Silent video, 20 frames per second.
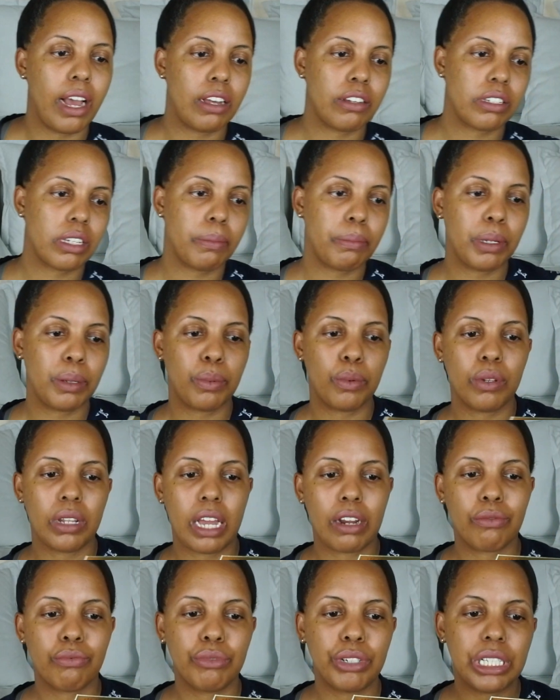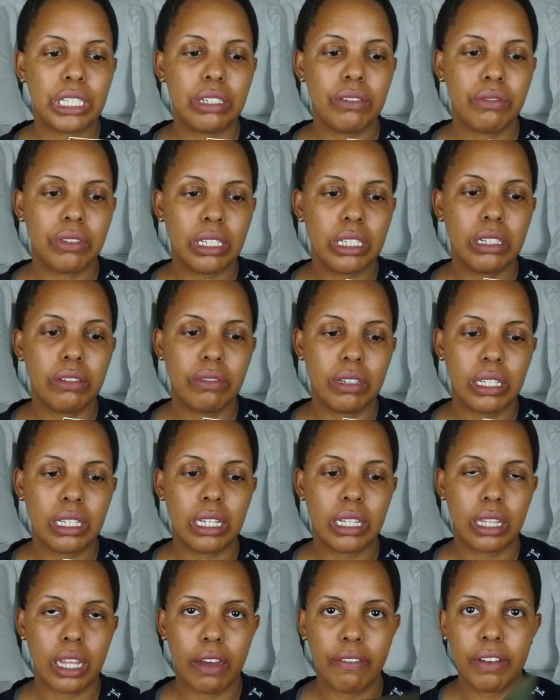How some people like really, really,
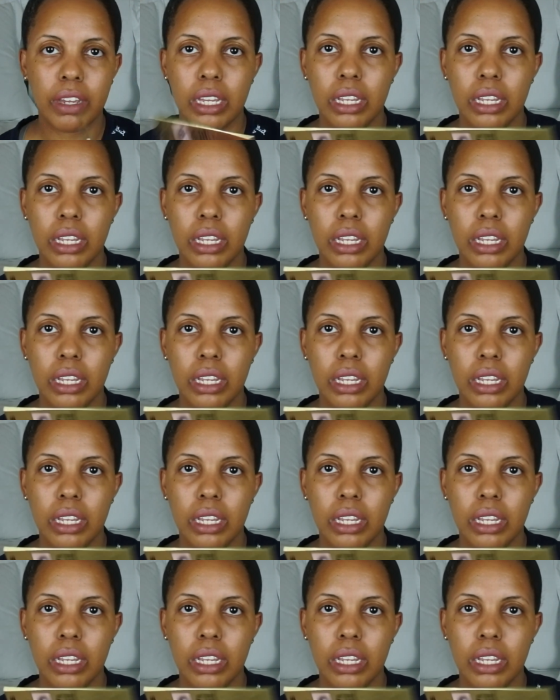really love